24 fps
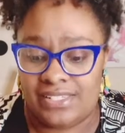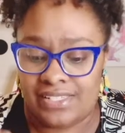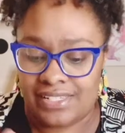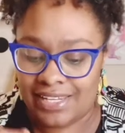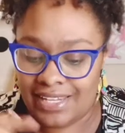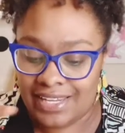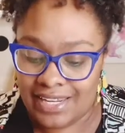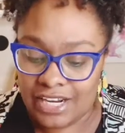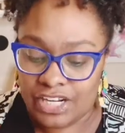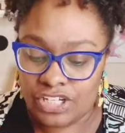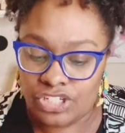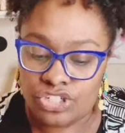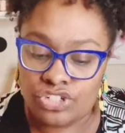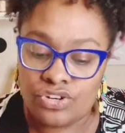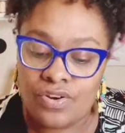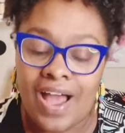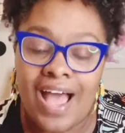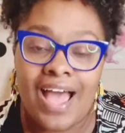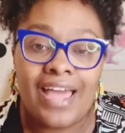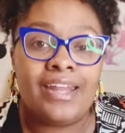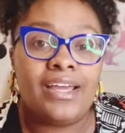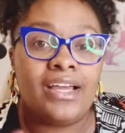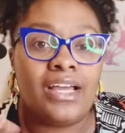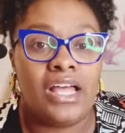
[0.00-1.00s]
And I
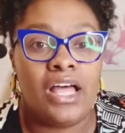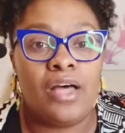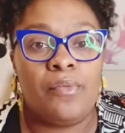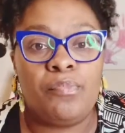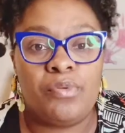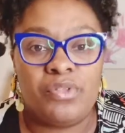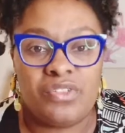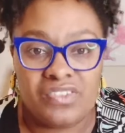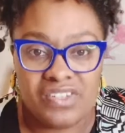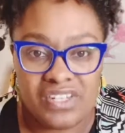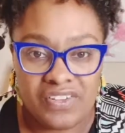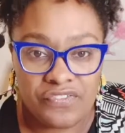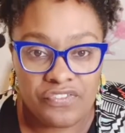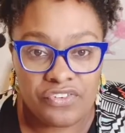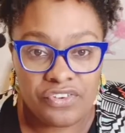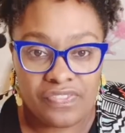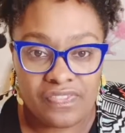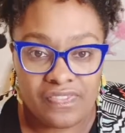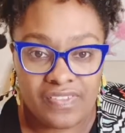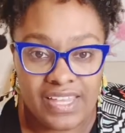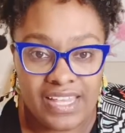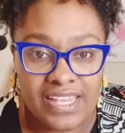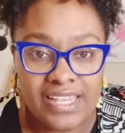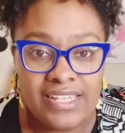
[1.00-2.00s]
tried a couple of different
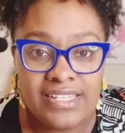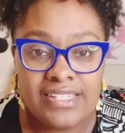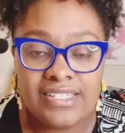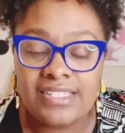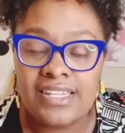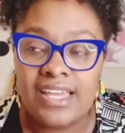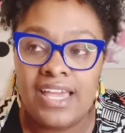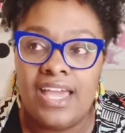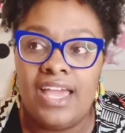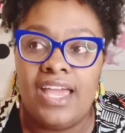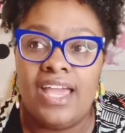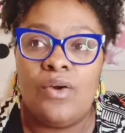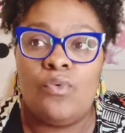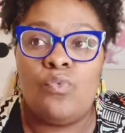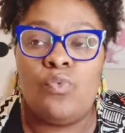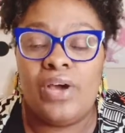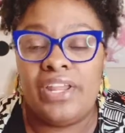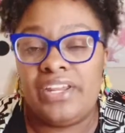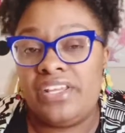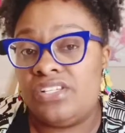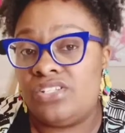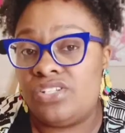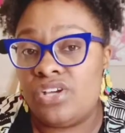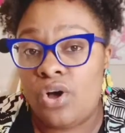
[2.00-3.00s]
things,
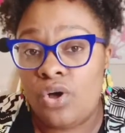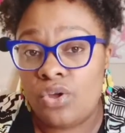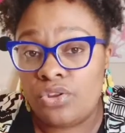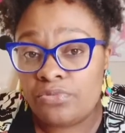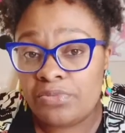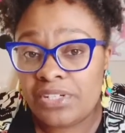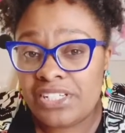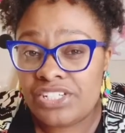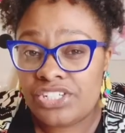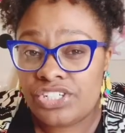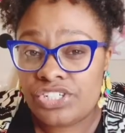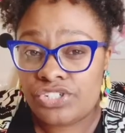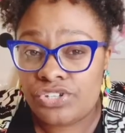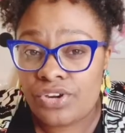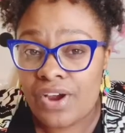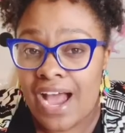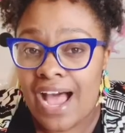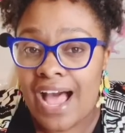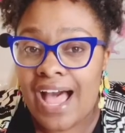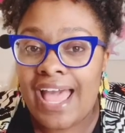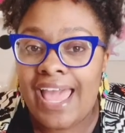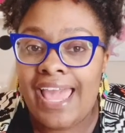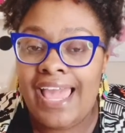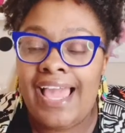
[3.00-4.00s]
what he told me to
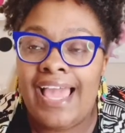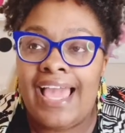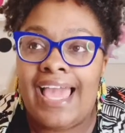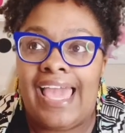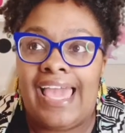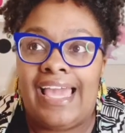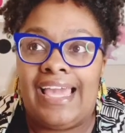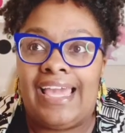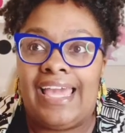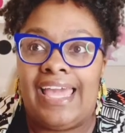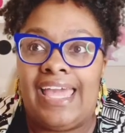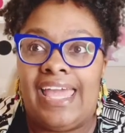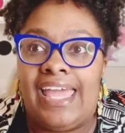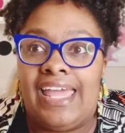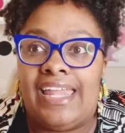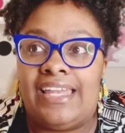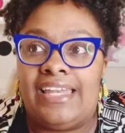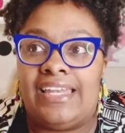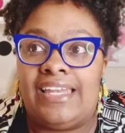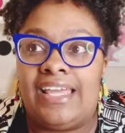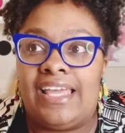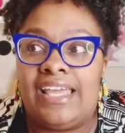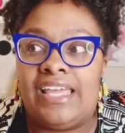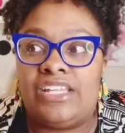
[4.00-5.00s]
try,
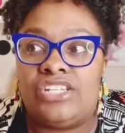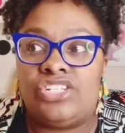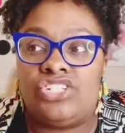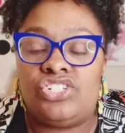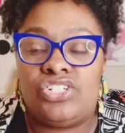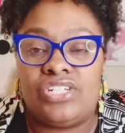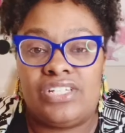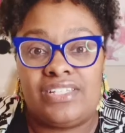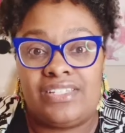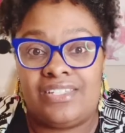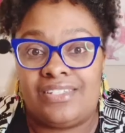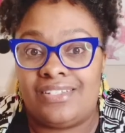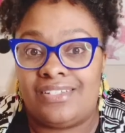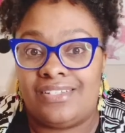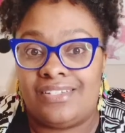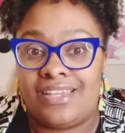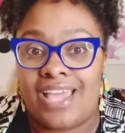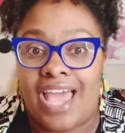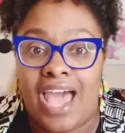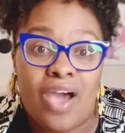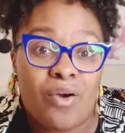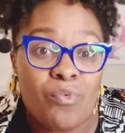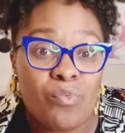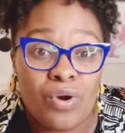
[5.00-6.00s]
and it just
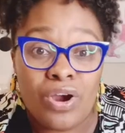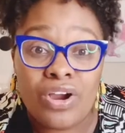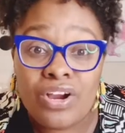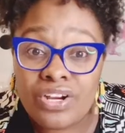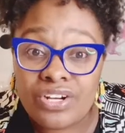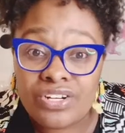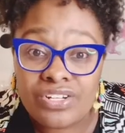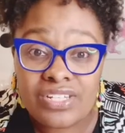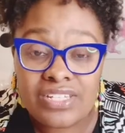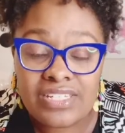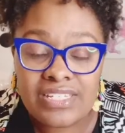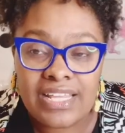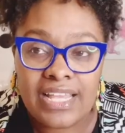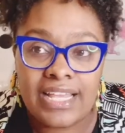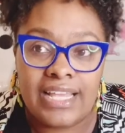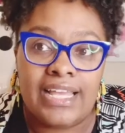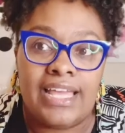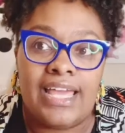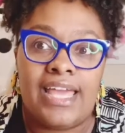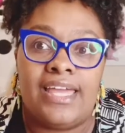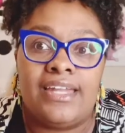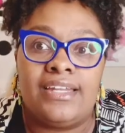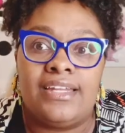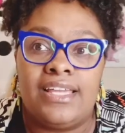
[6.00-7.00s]
got worse.
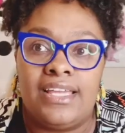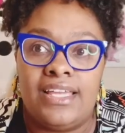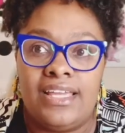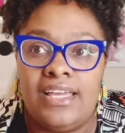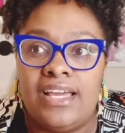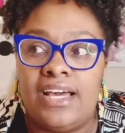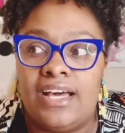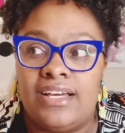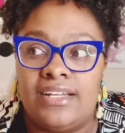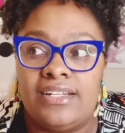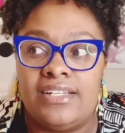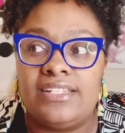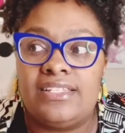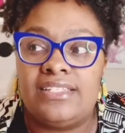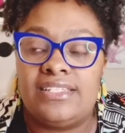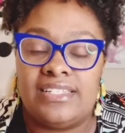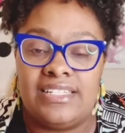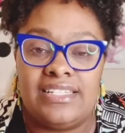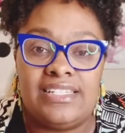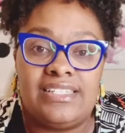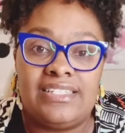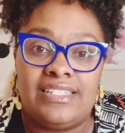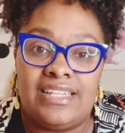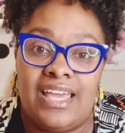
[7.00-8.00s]
And he
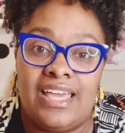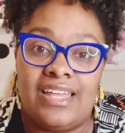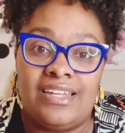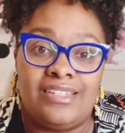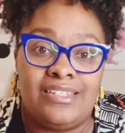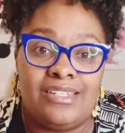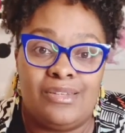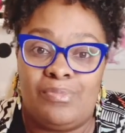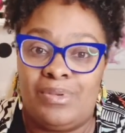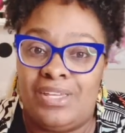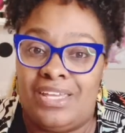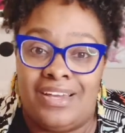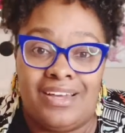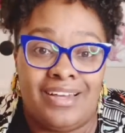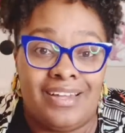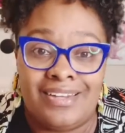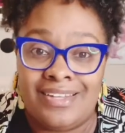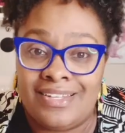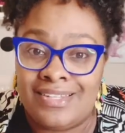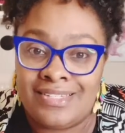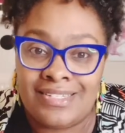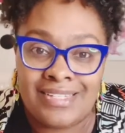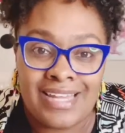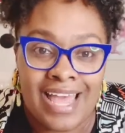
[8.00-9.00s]
honestly said, to be
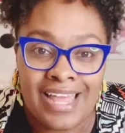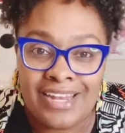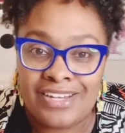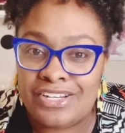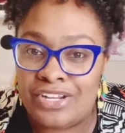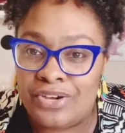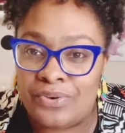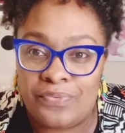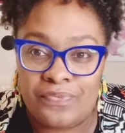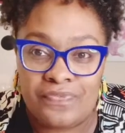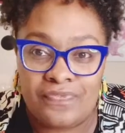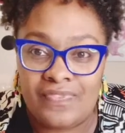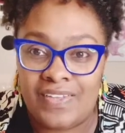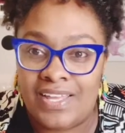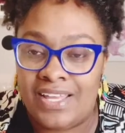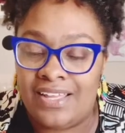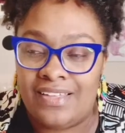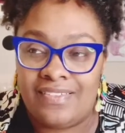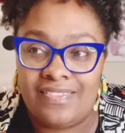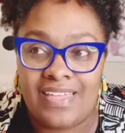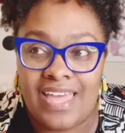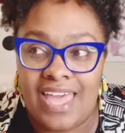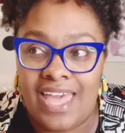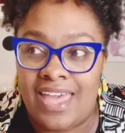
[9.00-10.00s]
honest, I don't
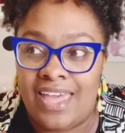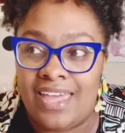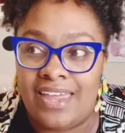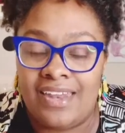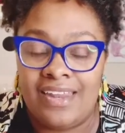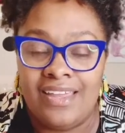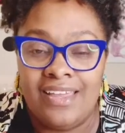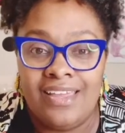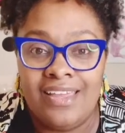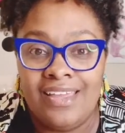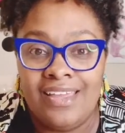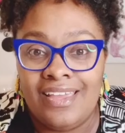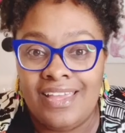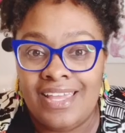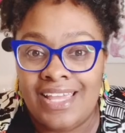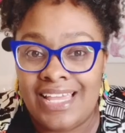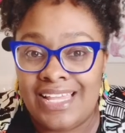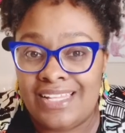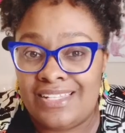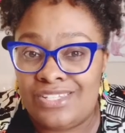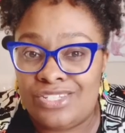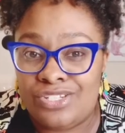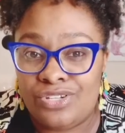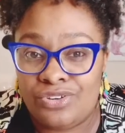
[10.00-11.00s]
think that
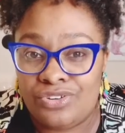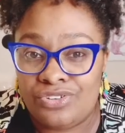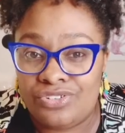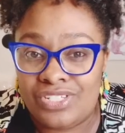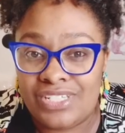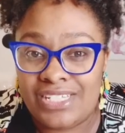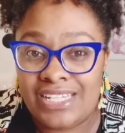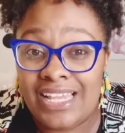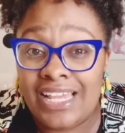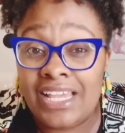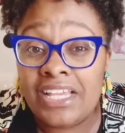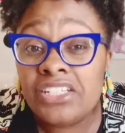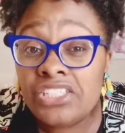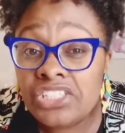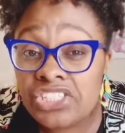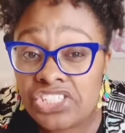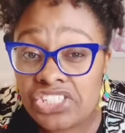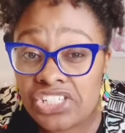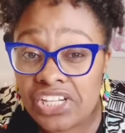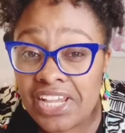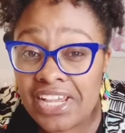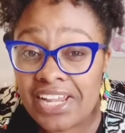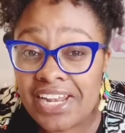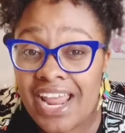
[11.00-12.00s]
it's your
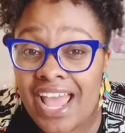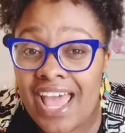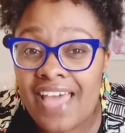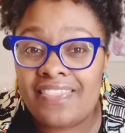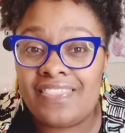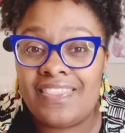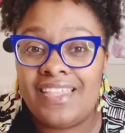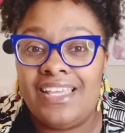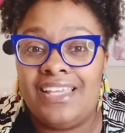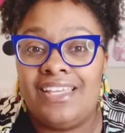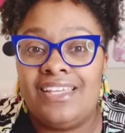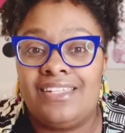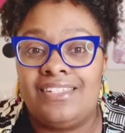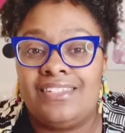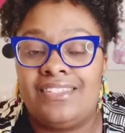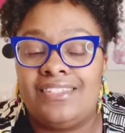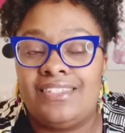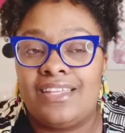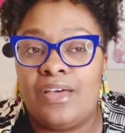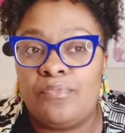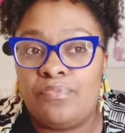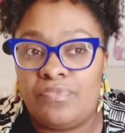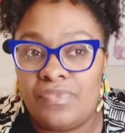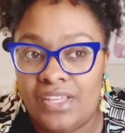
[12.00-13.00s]
tension. I think it's
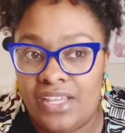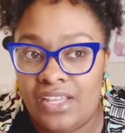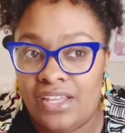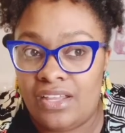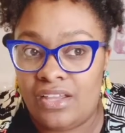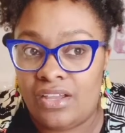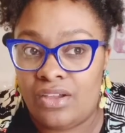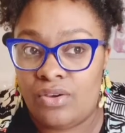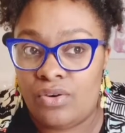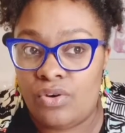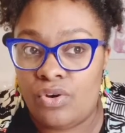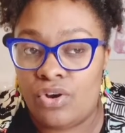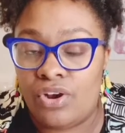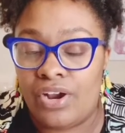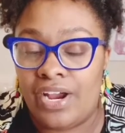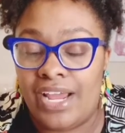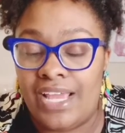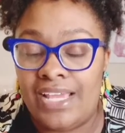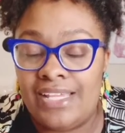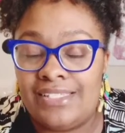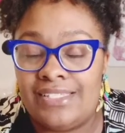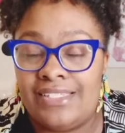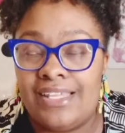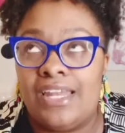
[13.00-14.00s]
something, or
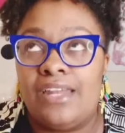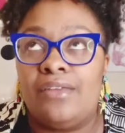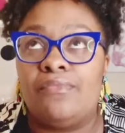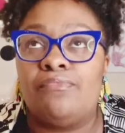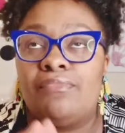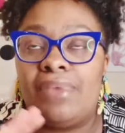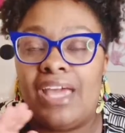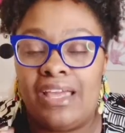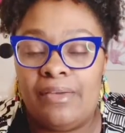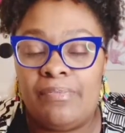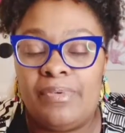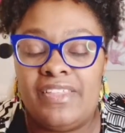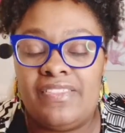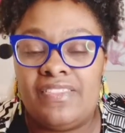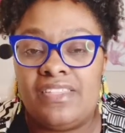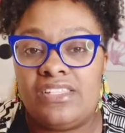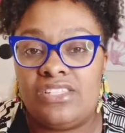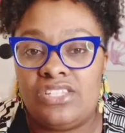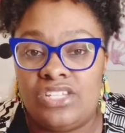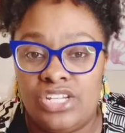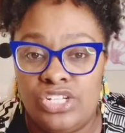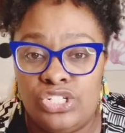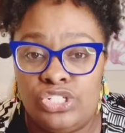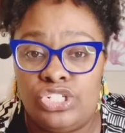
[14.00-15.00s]
he said it may be the
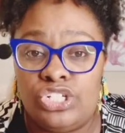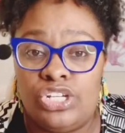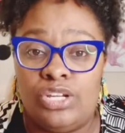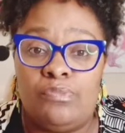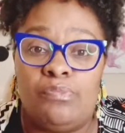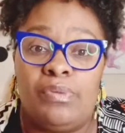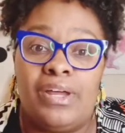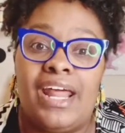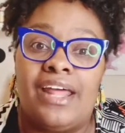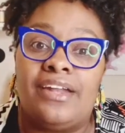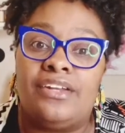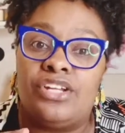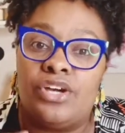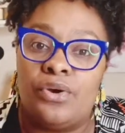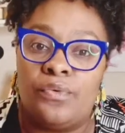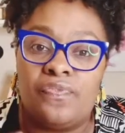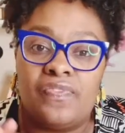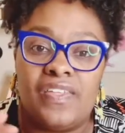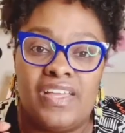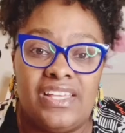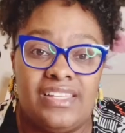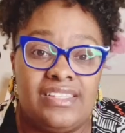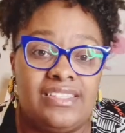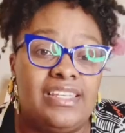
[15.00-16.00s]
tension, but I don't
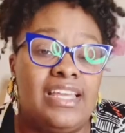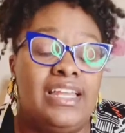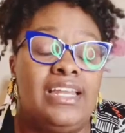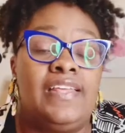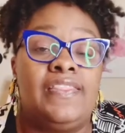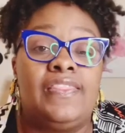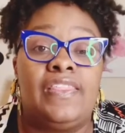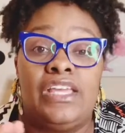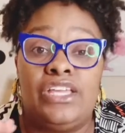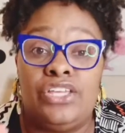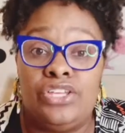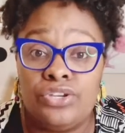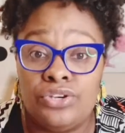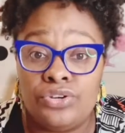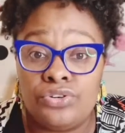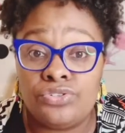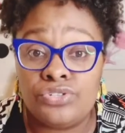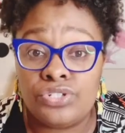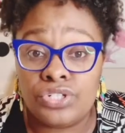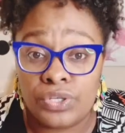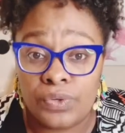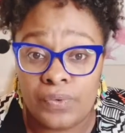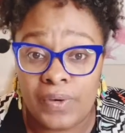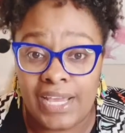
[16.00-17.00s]
think it's anything you're
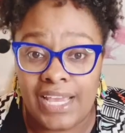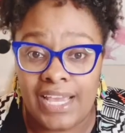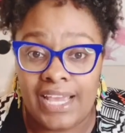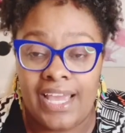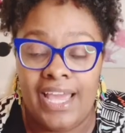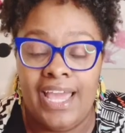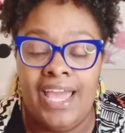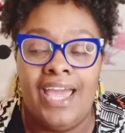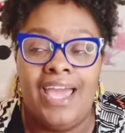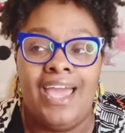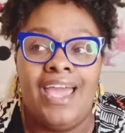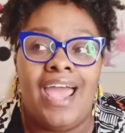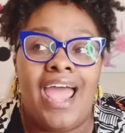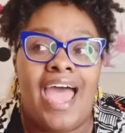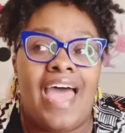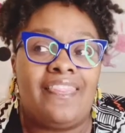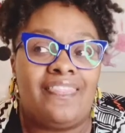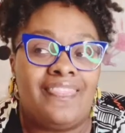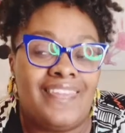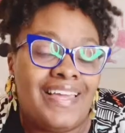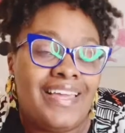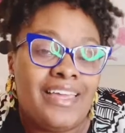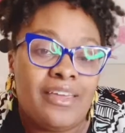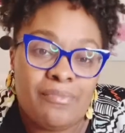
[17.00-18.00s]
doing. I
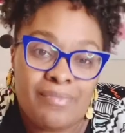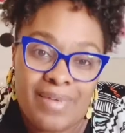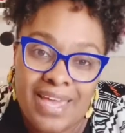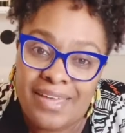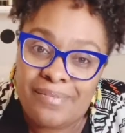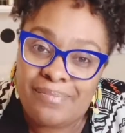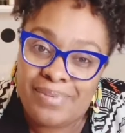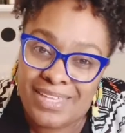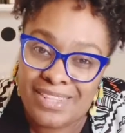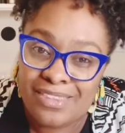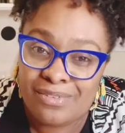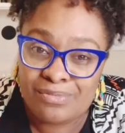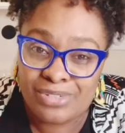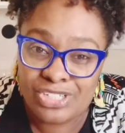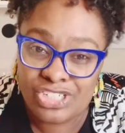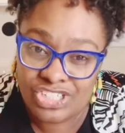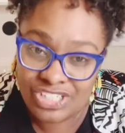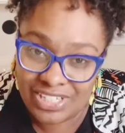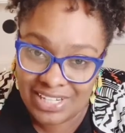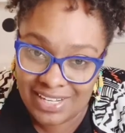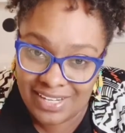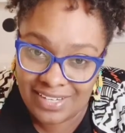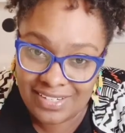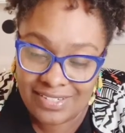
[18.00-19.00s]
think it may be the
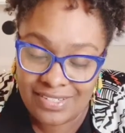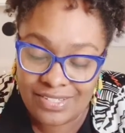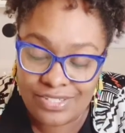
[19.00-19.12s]
machine.